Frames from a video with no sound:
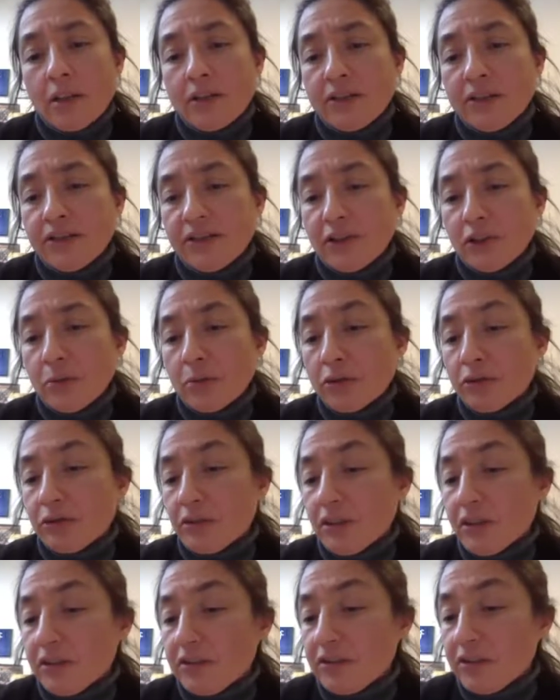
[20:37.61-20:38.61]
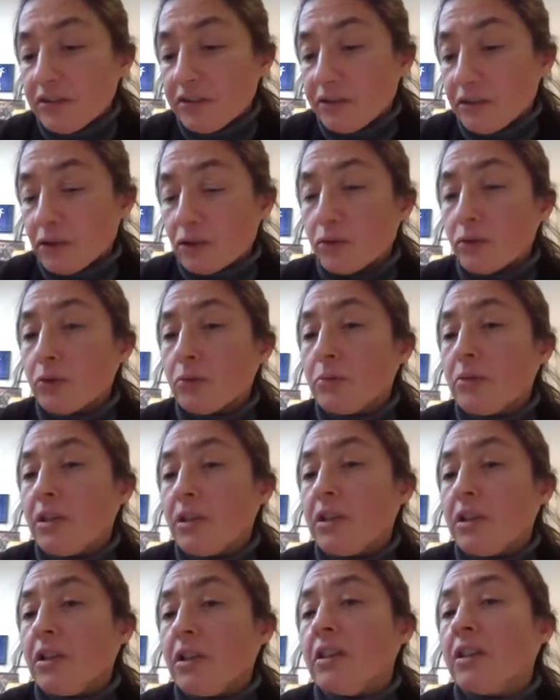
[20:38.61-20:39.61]
these inhomogeneities could
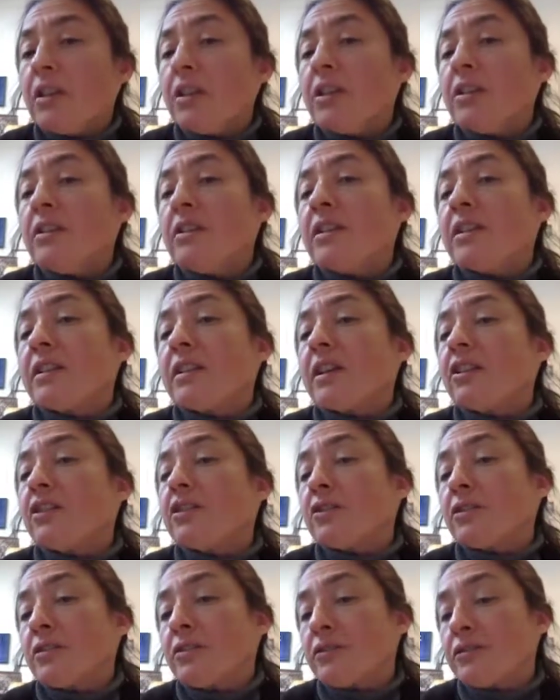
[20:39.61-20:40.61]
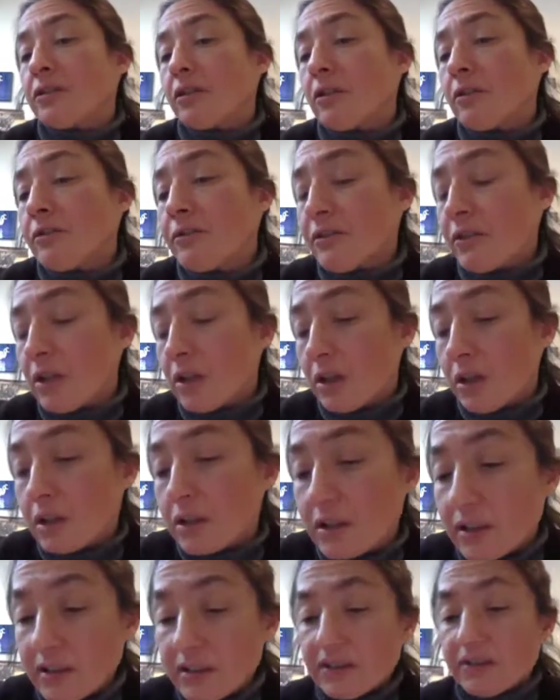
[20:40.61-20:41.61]
be indications of
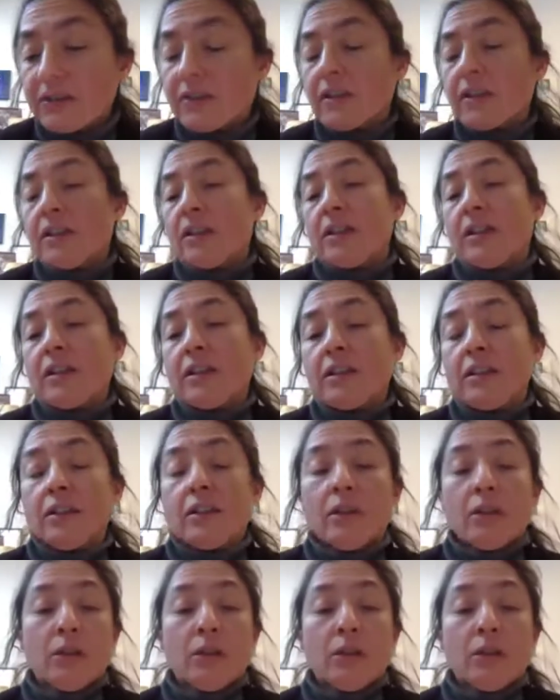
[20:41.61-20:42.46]
crystalline